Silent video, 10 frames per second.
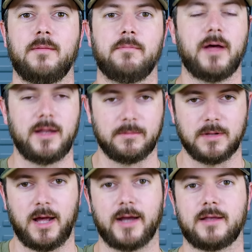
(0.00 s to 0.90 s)
but
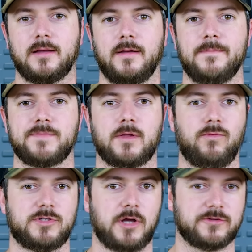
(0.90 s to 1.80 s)
M-lock,
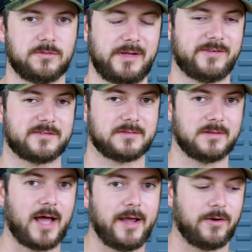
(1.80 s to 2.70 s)
which also means it's
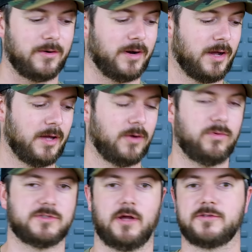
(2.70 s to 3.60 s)
lighter,
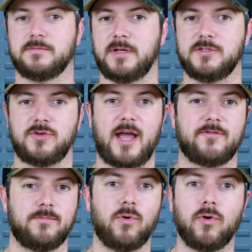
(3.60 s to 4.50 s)
which also means you
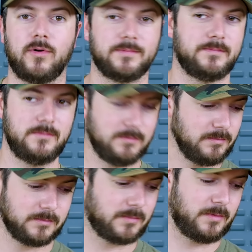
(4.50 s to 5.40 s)
have more,
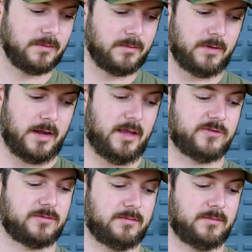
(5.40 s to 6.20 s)
I guess,